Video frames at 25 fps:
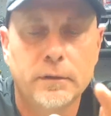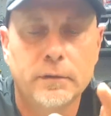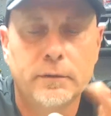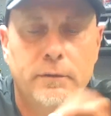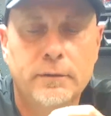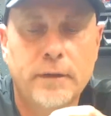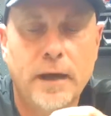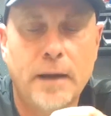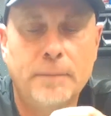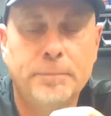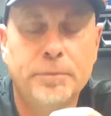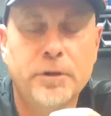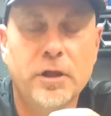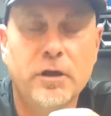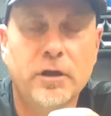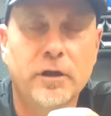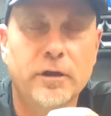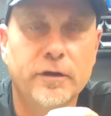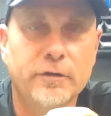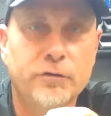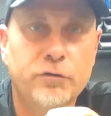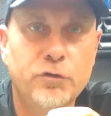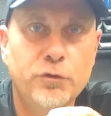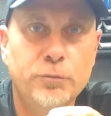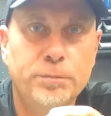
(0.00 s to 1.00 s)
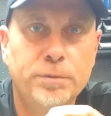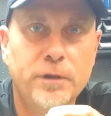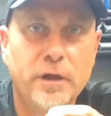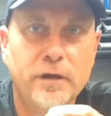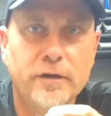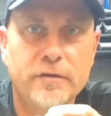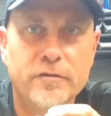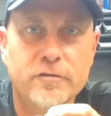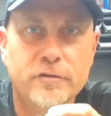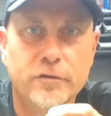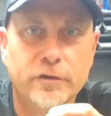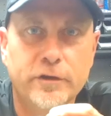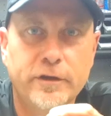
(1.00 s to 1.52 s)
Top plug on a 2
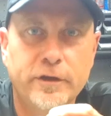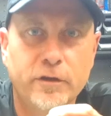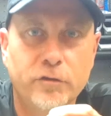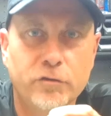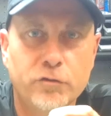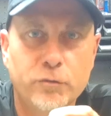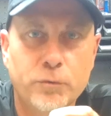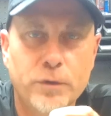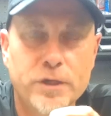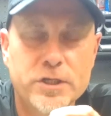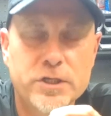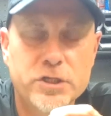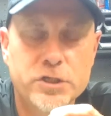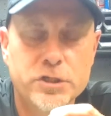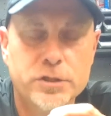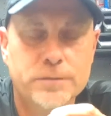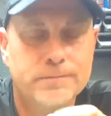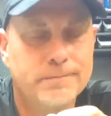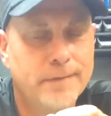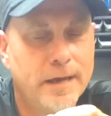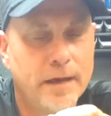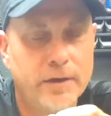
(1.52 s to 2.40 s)
plug is your kill switch.